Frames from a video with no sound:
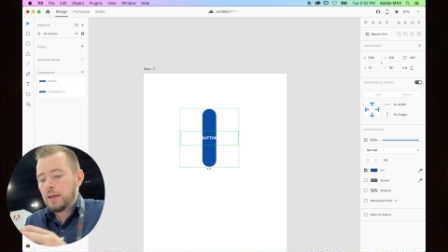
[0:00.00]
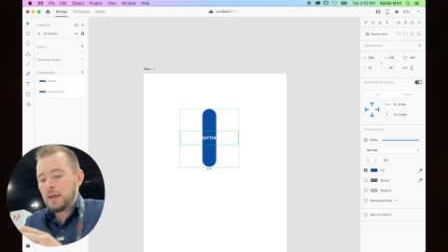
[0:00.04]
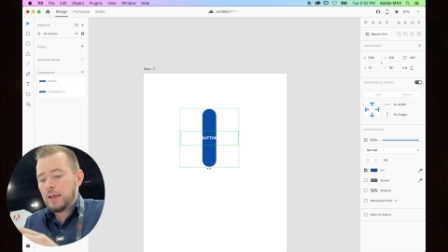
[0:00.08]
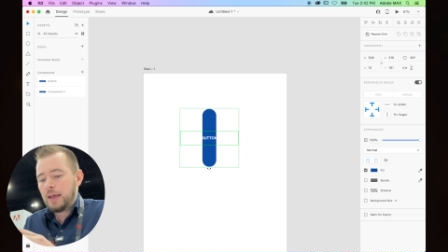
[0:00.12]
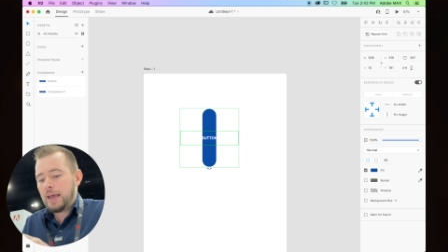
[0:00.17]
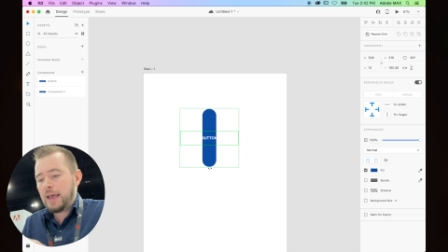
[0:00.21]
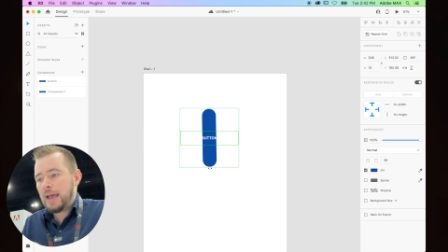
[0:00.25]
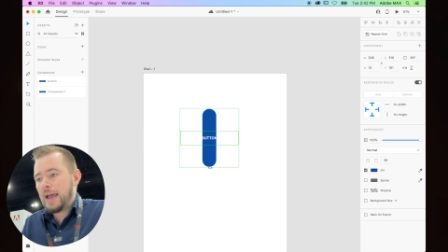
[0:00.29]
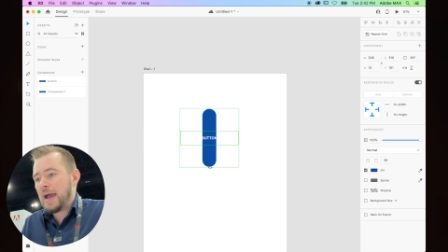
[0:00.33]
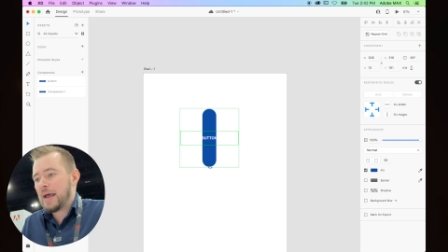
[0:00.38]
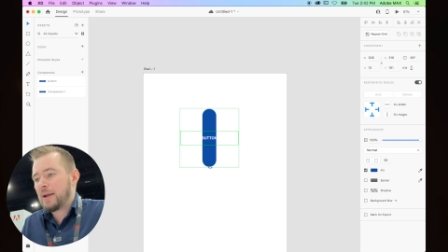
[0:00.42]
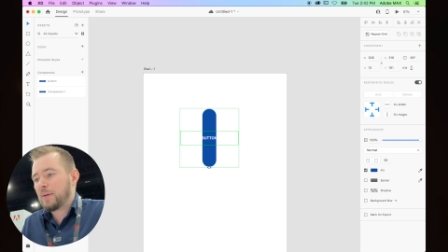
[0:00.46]

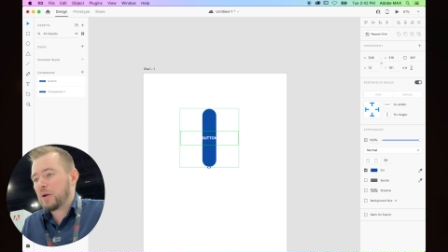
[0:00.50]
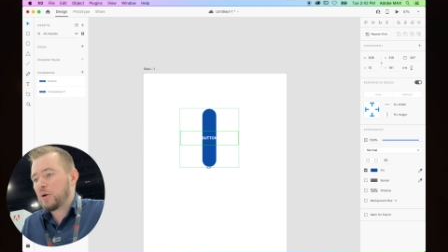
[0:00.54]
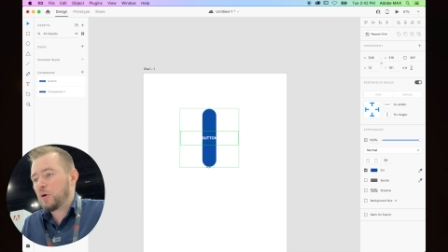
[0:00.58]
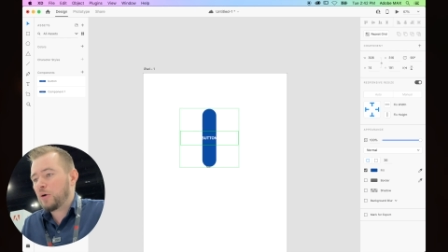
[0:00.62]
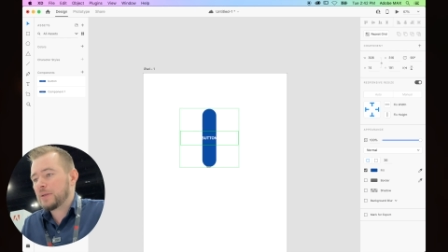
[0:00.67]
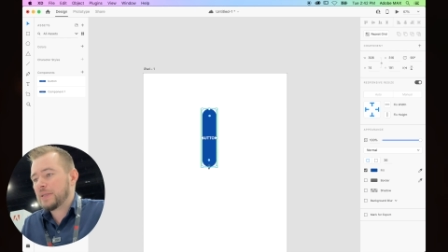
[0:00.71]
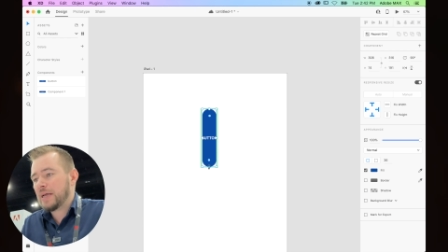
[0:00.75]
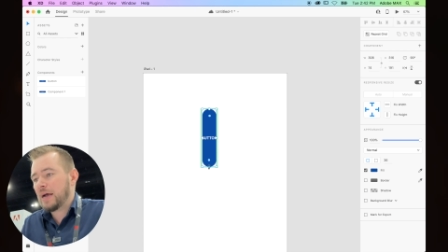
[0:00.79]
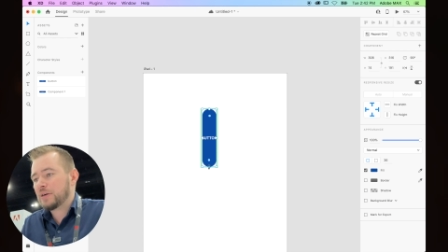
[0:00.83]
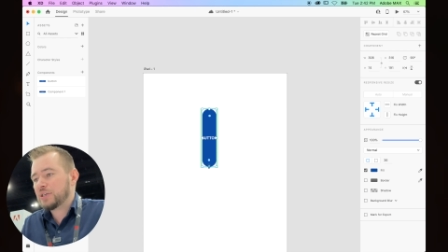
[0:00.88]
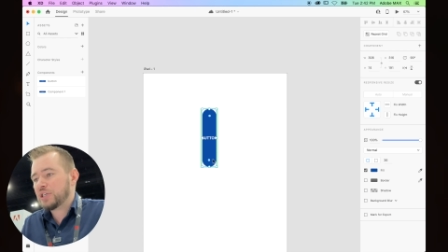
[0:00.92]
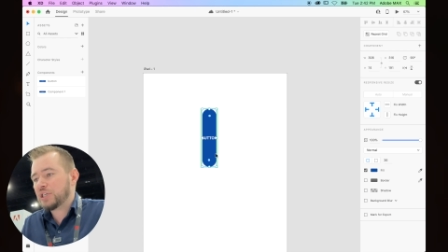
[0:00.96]
and I'm gonna
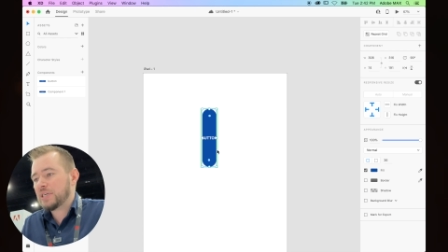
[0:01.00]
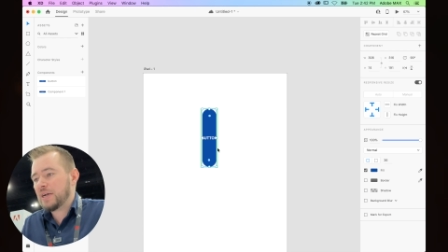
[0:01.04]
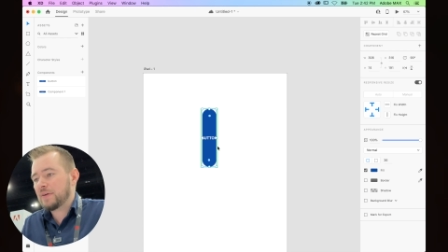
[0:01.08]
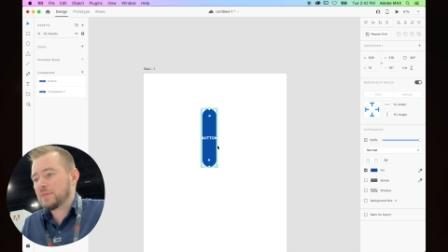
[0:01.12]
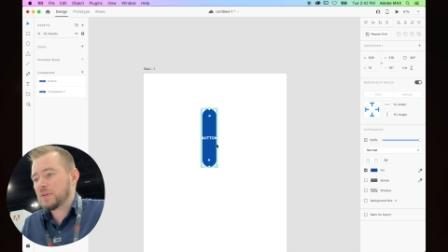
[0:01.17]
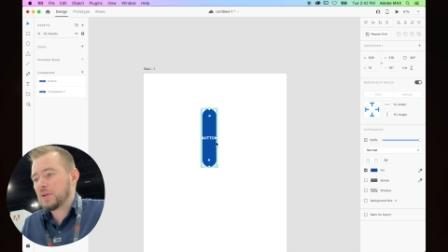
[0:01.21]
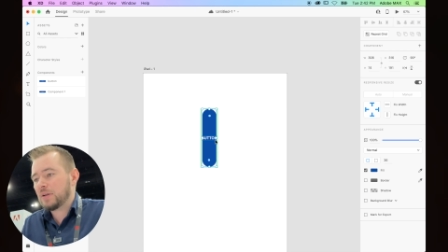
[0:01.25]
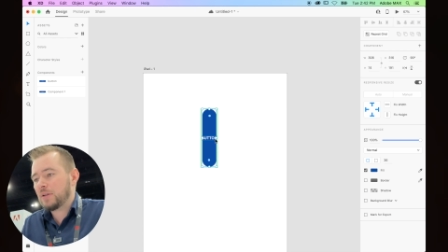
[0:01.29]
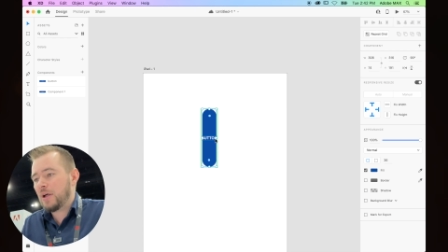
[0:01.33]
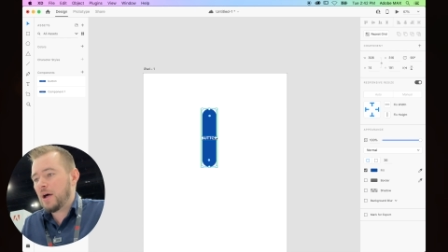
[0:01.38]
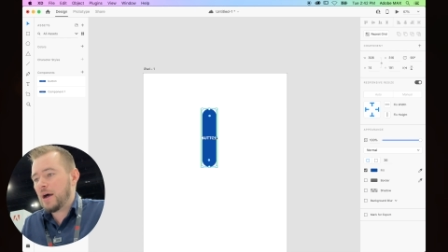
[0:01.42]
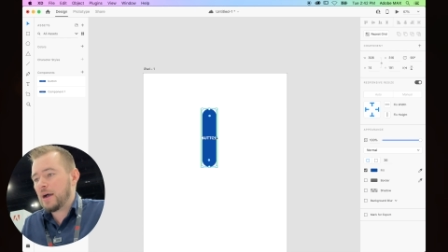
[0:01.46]
hold down
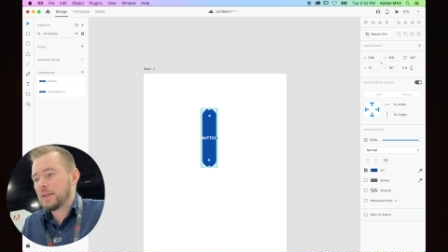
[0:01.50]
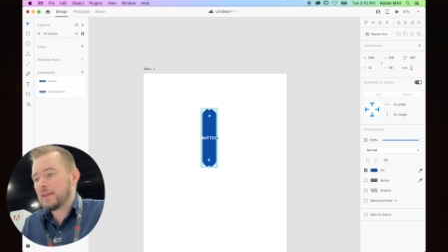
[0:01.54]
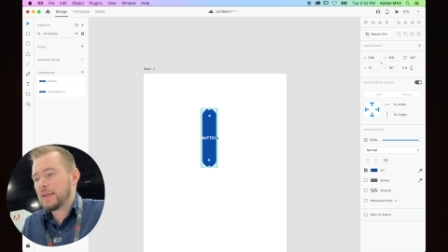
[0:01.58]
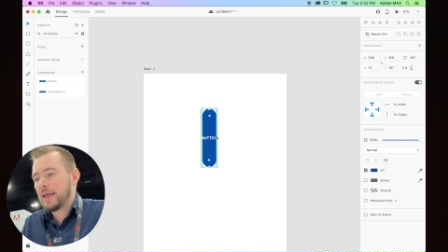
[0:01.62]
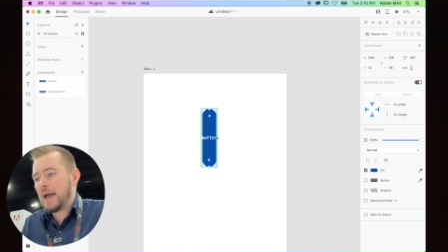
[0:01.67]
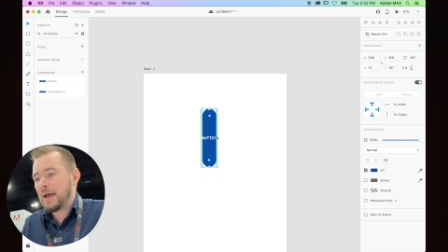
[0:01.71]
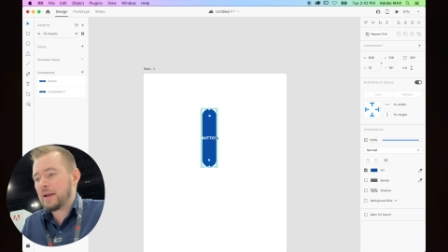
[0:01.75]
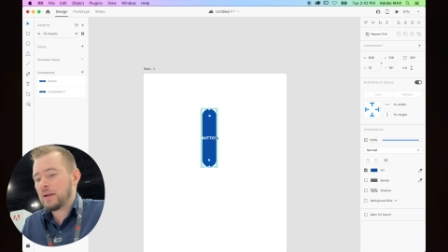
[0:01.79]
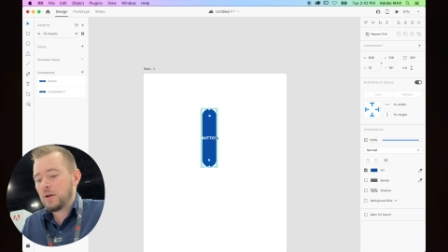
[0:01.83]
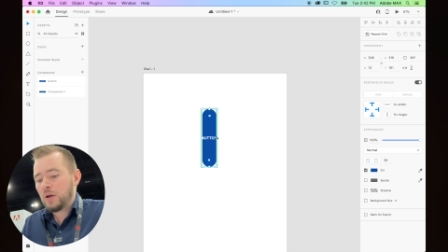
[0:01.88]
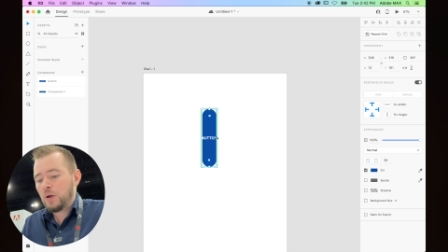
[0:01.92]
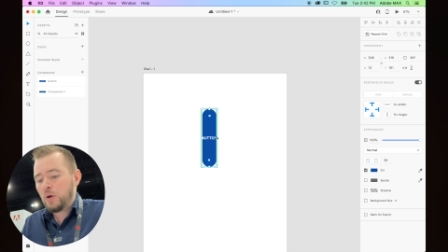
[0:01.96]
shift to lock
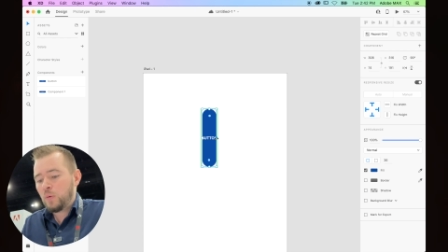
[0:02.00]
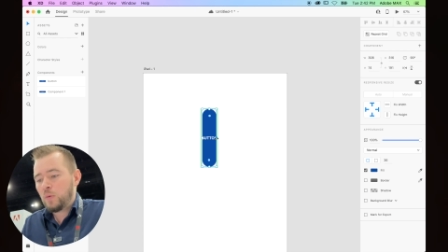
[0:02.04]
that.